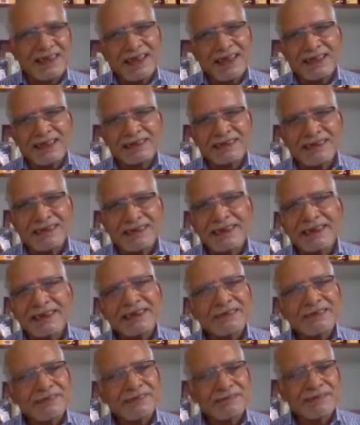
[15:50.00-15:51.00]
Act
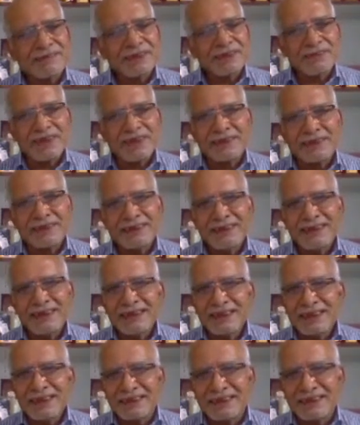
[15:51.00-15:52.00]
1951
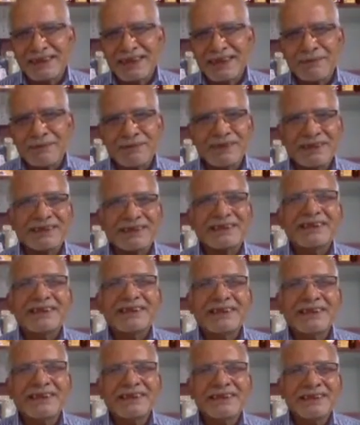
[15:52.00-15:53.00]
established
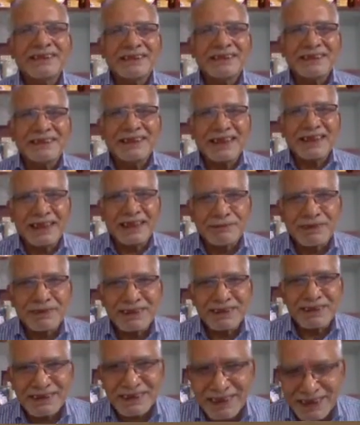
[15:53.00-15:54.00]
Indian
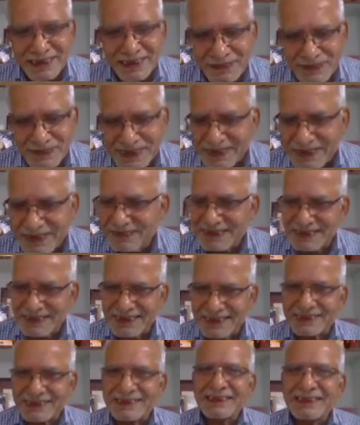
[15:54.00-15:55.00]
Administrative
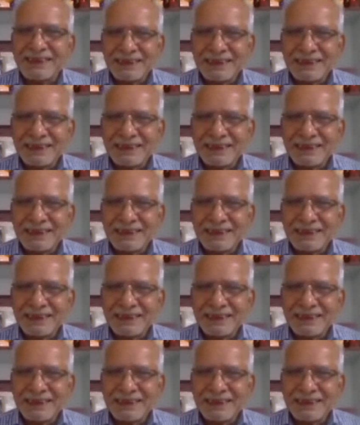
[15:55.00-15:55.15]
Services.